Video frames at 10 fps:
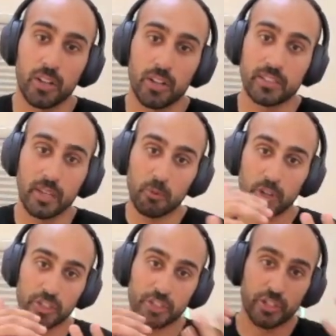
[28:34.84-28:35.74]
some
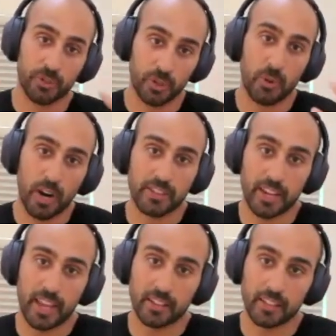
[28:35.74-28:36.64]
questions are going to require
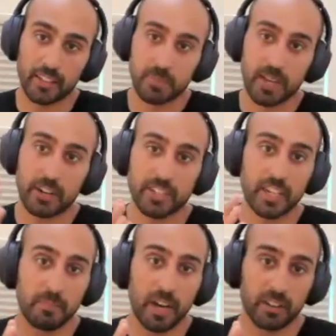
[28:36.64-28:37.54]
data analysts, but our
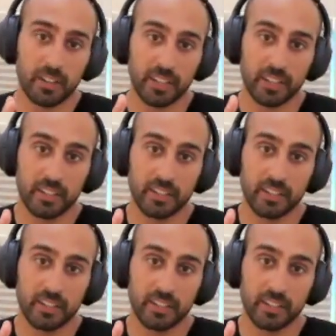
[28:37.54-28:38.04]
data modeling